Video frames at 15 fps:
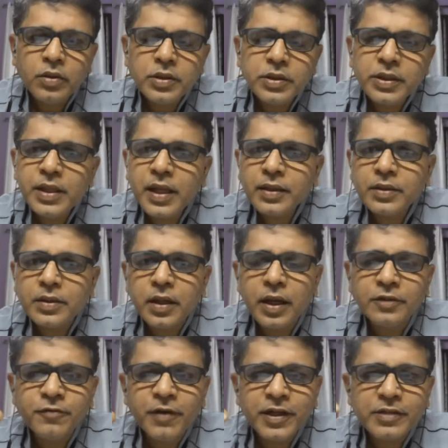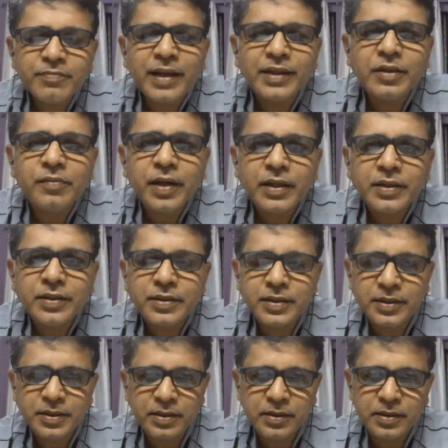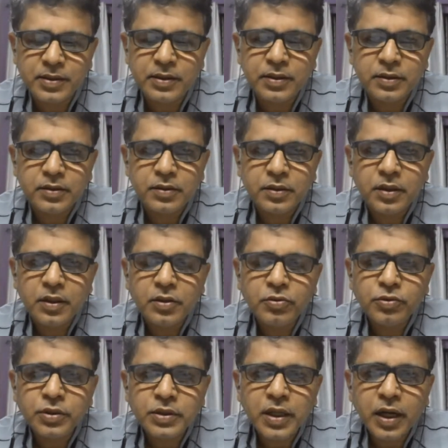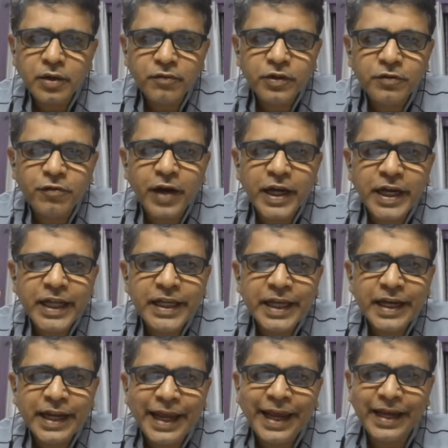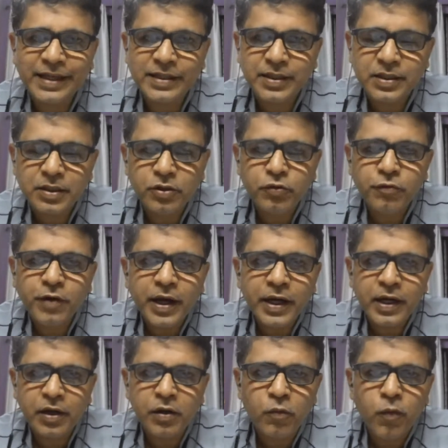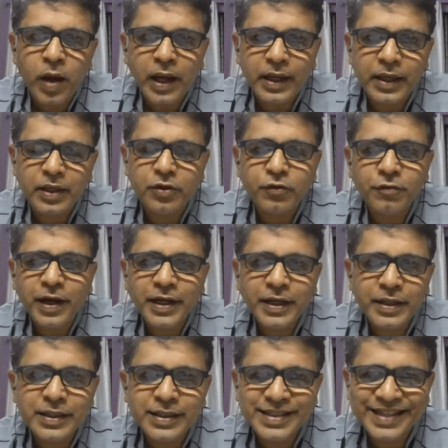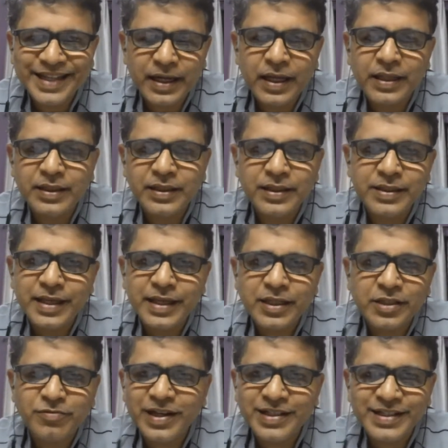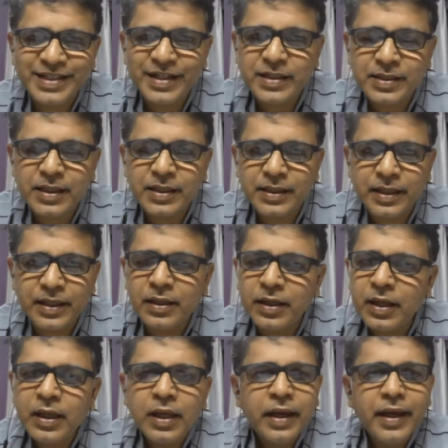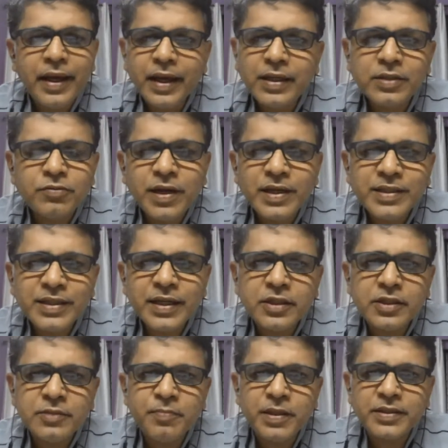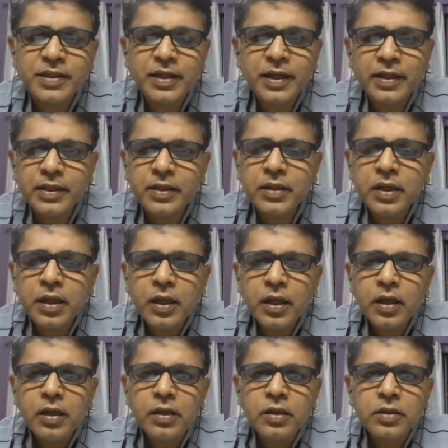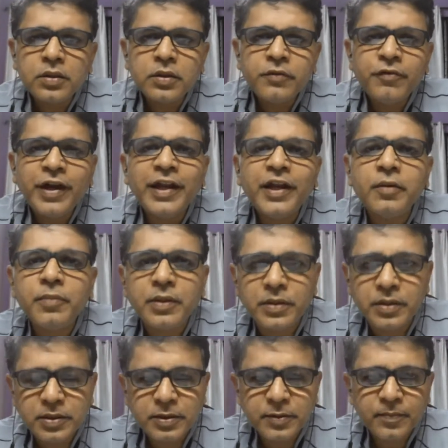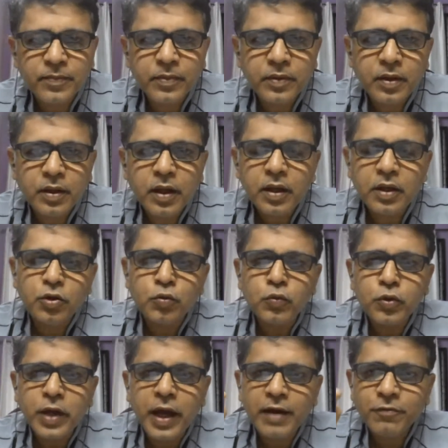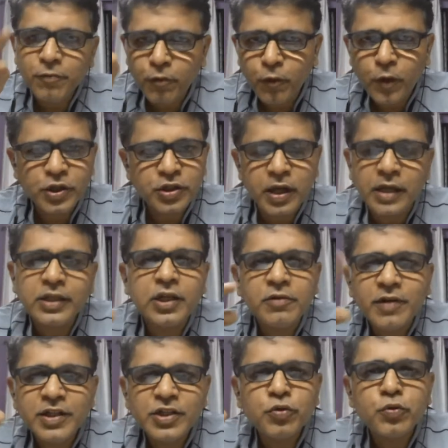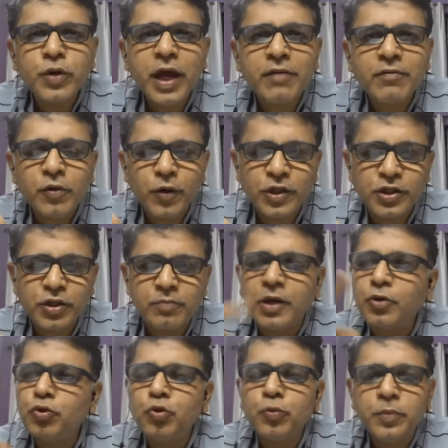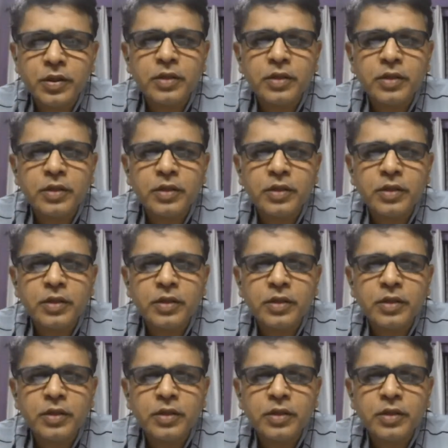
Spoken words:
You'll see that as far as mathematics is concerned, okay, you start with finding an x, you find a y, you find a z, and these x, y, z's are there. X, y, z is basically variables. Okay, you would have question. Otherwise, you would have a question mark.